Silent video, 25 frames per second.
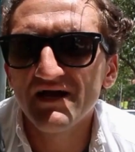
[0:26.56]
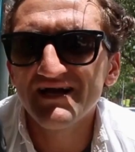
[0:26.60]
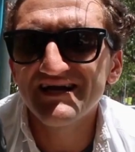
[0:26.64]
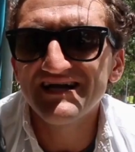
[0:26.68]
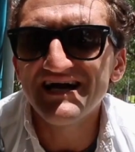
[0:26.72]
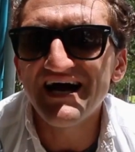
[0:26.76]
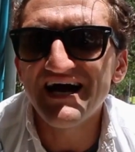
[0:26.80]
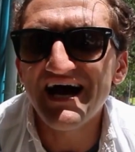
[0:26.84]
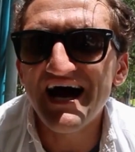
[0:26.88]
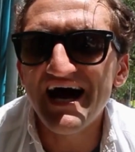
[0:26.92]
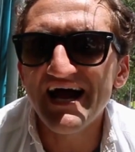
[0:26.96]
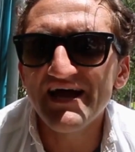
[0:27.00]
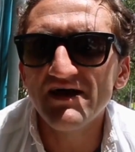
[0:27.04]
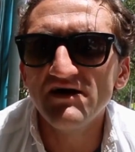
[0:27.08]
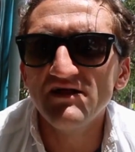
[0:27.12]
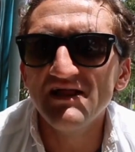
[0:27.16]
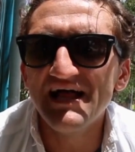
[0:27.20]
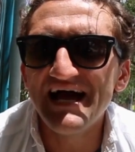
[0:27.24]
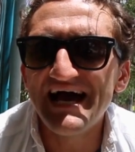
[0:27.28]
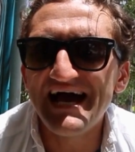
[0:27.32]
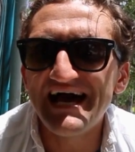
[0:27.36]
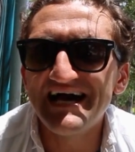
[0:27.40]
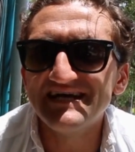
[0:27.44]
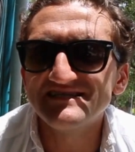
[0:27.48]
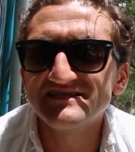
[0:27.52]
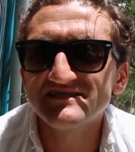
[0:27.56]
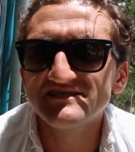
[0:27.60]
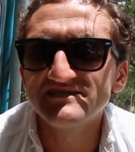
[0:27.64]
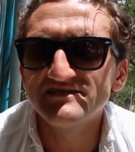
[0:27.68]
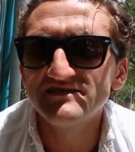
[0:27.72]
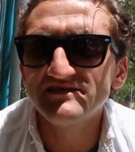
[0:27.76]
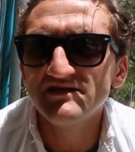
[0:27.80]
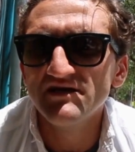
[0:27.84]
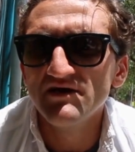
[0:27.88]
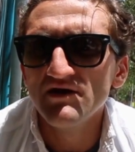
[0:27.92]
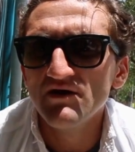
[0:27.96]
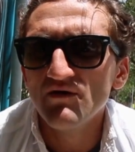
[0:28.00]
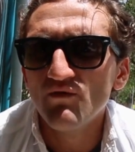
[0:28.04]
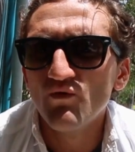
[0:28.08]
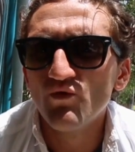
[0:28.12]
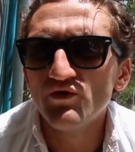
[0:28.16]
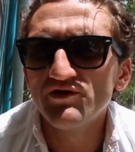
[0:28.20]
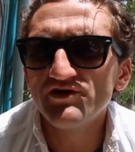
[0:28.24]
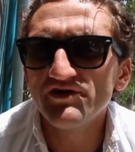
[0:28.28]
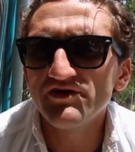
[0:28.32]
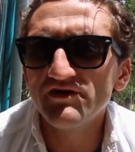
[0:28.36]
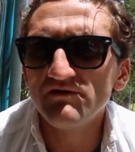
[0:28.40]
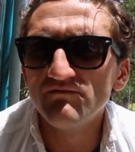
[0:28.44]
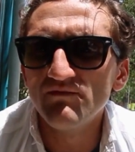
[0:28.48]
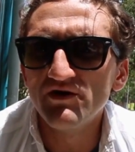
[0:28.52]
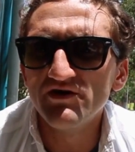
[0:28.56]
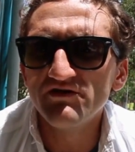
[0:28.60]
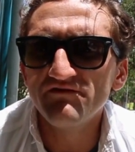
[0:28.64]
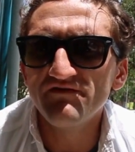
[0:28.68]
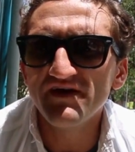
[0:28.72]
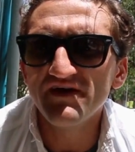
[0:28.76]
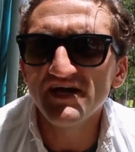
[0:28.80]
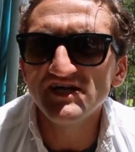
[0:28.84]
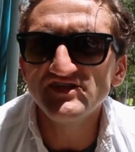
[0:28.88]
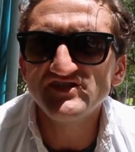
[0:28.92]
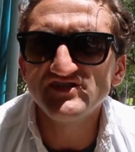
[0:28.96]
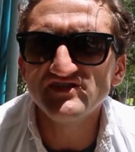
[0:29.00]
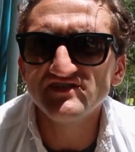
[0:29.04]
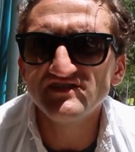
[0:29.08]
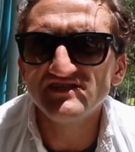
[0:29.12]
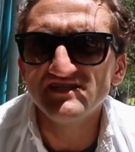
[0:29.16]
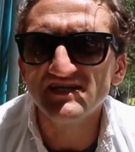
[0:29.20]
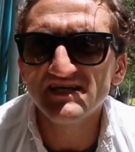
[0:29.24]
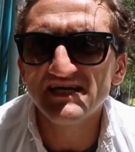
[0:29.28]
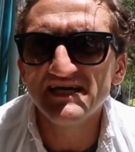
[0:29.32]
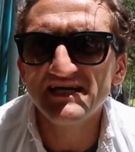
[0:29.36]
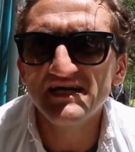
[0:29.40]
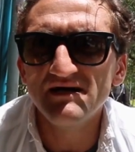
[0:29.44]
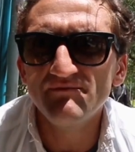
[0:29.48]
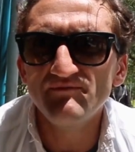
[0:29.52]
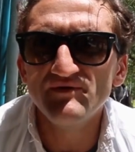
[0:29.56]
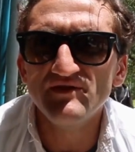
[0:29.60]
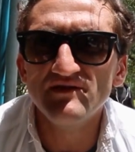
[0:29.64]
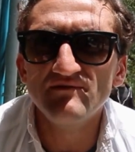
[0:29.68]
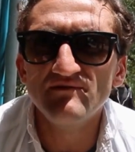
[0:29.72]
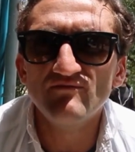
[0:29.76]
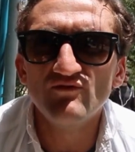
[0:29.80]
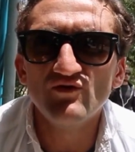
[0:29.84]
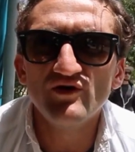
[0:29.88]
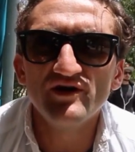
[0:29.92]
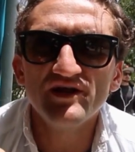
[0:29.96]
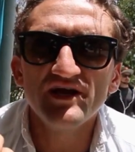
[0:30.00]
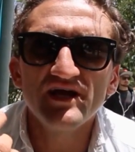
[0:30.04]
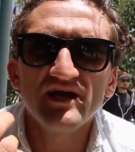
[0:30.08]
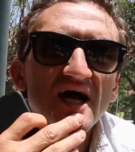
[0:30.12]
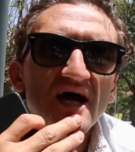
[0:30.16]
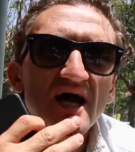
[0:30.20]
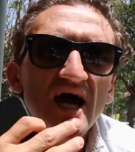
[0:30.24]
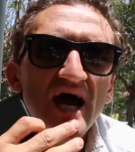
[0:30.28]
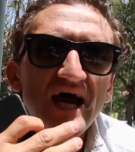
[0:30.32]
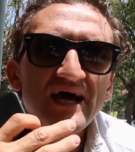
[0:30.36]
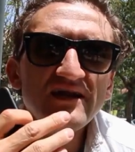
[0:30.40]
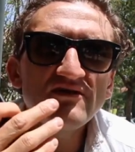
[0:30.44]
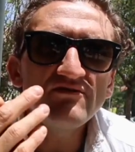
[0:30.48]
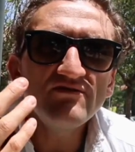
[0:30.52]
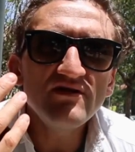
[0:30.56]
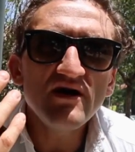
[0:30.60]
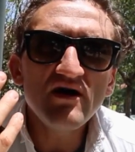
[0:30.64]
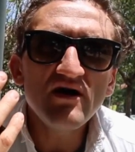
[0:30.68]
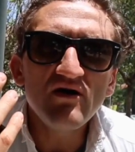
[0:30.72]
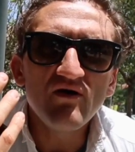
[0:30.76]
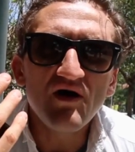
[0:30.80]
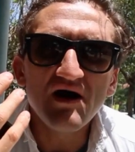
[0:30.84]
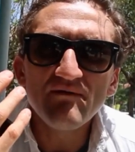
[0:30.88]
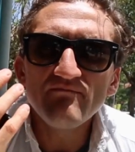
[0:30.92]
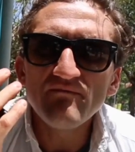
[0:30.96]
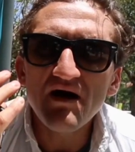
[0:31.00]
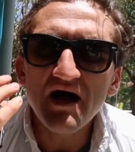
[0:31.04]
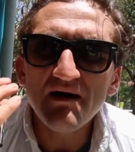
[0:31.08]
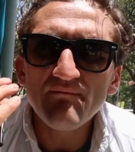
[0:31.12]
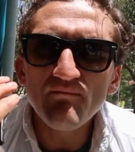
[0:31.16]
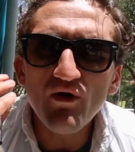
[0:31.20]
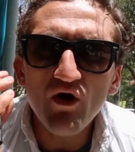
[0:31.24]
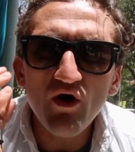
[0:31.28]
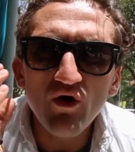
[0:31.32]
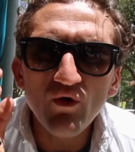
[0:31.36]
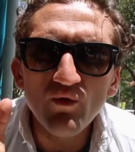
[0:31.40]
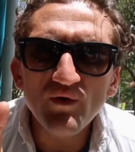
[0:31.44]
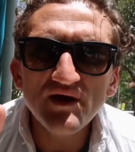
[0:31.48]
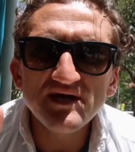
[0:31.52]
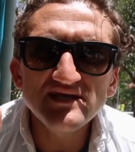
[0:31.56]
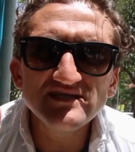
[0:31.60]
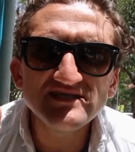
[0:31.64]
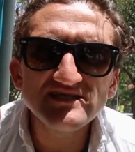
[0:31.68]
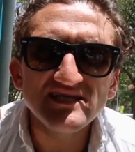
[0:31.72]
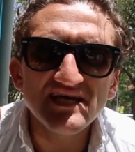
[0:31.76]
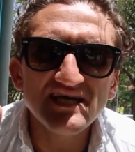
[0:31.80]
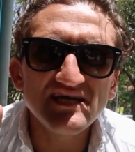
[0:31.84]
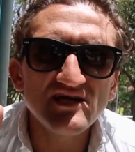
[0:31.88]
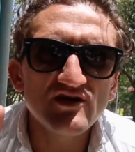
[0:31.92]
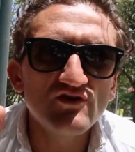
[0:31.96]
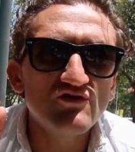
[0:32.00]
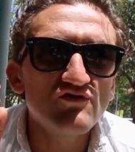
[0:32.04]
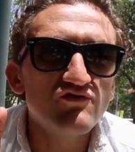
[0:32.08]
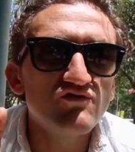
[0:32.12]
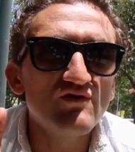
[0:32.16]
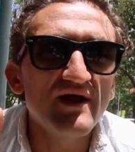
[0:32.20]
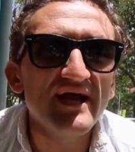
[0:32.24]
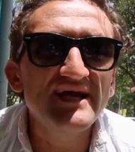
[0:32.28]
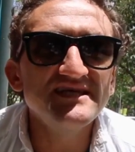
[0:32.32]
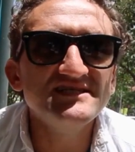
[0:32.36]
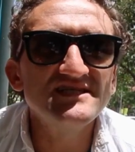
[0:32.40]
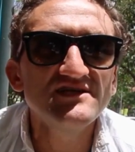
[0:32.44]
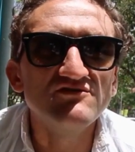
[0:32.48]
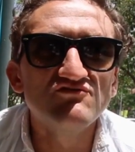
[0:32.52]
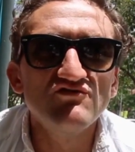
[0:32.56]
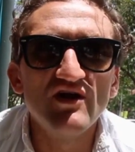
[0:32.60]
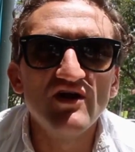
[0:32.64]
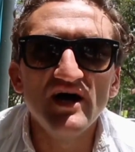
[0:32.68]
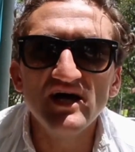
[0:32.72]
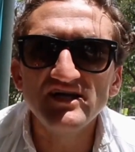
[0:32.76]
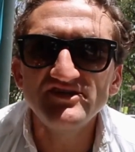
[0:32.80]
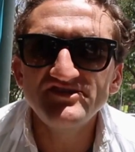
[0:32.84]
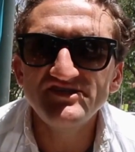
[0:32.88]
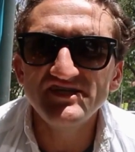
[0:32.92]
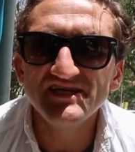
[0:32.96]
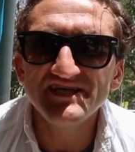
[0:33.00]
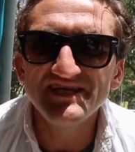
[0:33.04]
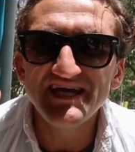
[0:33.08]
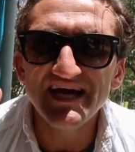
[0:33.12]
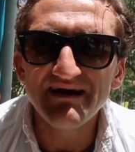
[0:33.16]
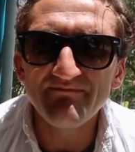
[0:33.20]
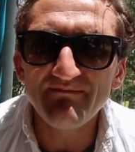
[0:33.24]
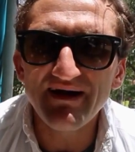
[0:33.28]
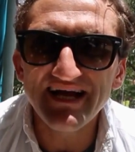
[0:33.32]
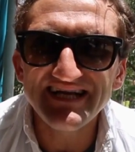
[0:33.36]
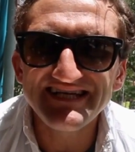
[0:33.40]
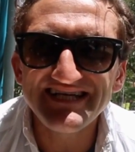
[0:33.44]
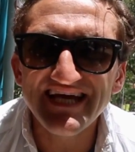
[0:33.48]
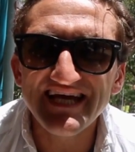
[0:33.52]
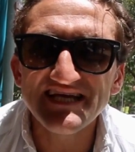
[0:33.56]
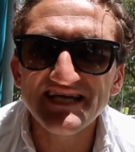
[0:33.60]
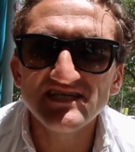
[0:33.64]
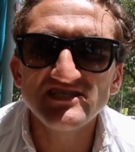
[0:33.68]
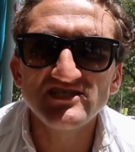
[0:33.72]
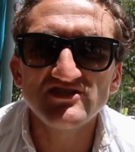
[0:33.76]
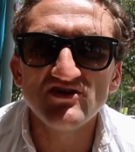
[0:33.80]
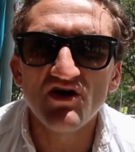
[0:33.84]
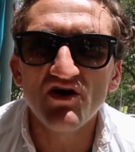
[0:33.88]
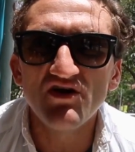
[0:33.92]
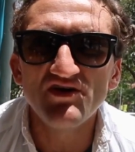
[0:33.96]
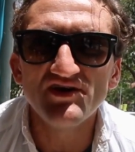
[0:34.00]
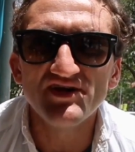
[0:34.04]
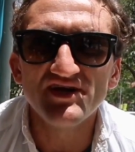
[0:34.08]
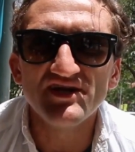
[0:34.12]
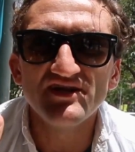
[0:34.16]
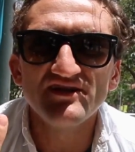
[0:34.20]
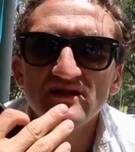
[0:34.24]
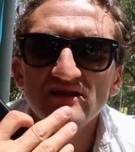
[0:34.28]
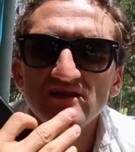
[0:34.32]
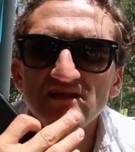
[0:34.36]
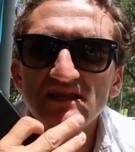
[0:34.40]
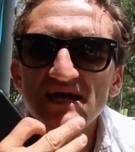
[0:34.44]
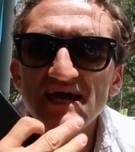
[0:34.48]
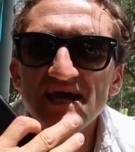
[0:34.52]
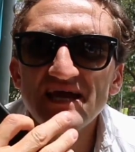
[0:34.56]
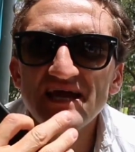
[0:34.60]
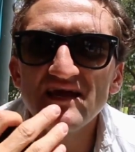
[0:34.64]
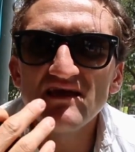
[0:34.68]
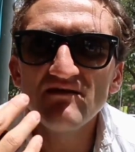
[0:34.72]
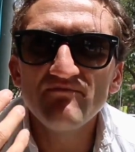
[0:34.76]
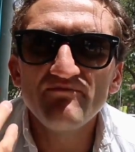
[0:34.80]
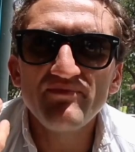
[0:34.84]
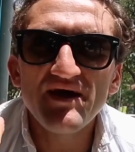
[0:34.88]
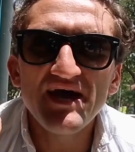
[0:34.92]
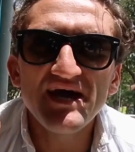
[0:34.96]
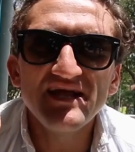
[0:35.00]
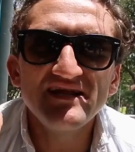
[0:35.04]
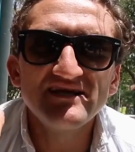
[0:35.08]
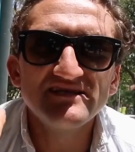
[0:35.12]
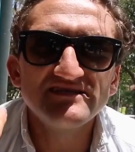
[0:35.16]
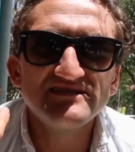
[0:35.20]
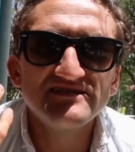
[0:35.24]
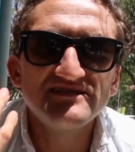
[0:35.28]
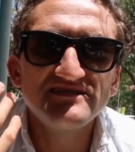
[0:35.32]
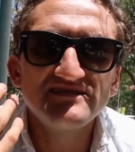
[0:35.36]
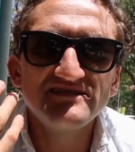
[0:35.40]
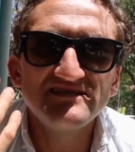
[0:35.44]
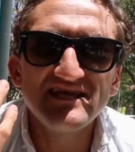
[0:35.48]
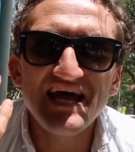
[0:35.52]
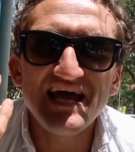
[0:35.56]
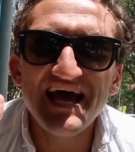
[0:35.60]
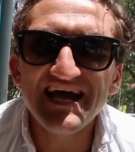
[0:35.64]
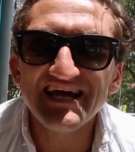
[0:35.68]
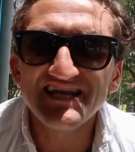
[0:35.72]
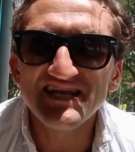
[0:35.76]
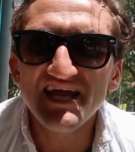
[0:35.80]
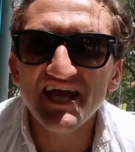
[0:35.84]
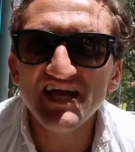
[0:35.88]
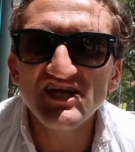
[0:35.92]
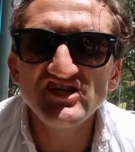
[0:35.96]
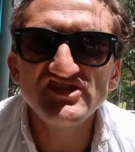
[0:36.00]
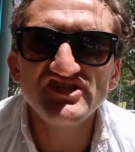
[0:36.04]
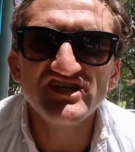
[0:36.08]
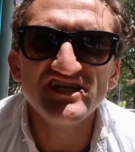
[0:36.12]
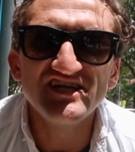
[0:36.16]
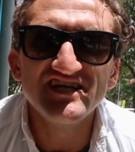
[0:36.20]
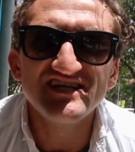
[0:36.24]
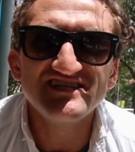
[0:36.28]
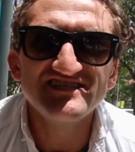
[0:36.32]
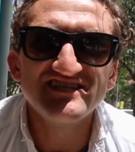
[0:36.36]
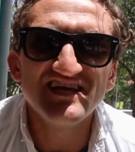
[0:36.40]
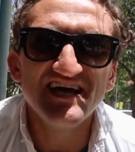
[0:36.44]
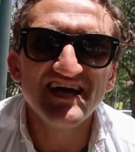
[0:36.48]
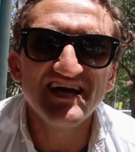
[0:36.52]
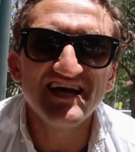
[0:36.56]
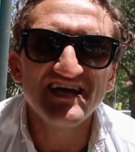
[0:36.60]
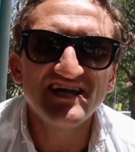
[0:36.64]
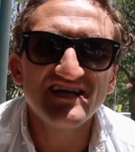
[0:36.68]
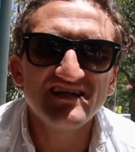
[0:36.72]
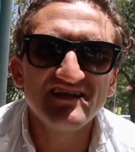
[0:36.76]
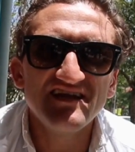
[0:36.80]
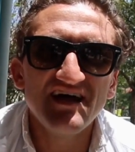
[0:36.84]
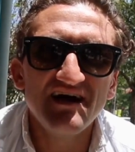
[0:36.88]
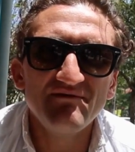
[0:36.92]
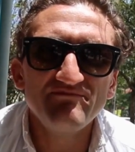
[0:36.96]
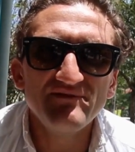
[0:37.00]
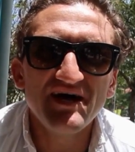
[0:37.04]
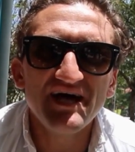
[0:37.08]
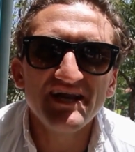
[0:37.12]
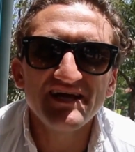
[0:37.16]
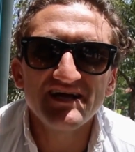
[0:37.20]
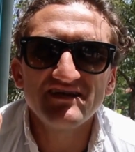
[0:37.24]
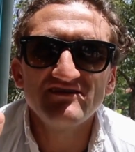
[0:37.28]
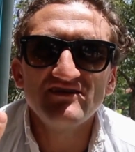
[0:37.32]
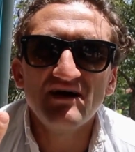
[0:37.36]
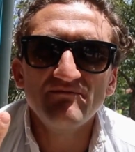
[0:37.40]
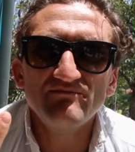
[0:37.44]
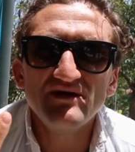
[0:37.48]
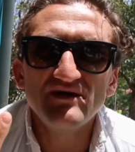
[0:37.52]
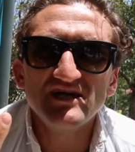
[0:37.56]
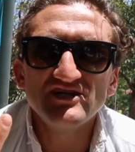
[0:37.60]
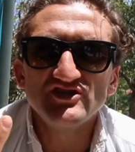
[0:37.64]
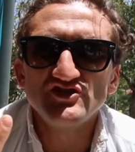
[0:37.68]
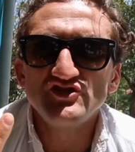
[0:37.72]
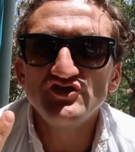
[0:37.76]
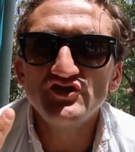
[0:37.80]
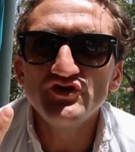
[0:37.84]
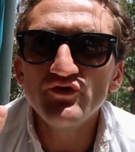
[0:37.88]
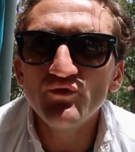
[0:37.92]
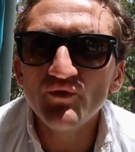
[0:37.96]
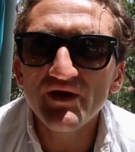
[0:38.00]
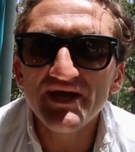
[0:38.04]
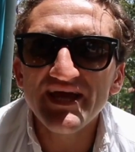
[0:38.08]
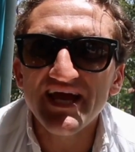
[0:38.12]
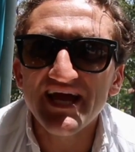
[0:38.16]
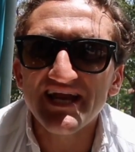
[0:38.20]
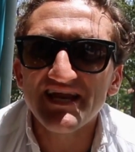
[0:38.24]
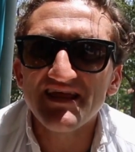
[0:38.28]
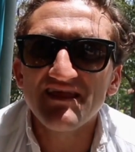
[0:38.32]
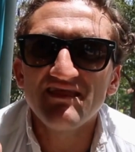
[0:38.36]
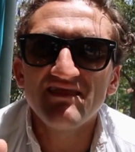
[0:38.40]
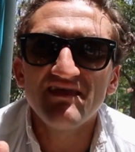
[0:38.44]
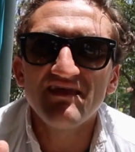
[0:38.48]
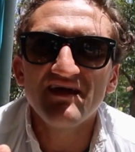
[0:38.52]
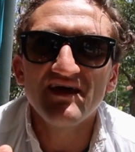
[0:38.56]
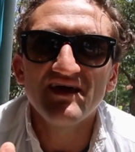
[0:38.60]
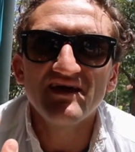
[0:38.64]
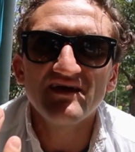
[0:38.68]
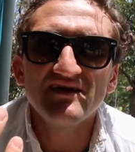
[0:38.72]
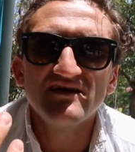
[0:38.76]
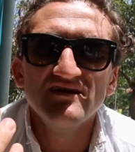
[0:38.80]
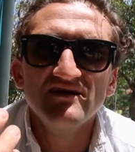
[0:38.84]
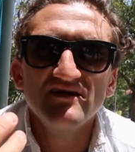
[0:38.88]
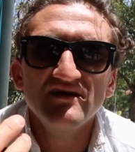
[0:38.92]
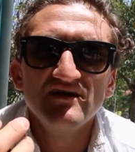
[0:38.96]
Kyle asks, what are your motivations to get up in the morning? I don't know, I'm always in a crazy rush to get my day started. Laying in bed is stagnation. It's like, I'm not doing anything.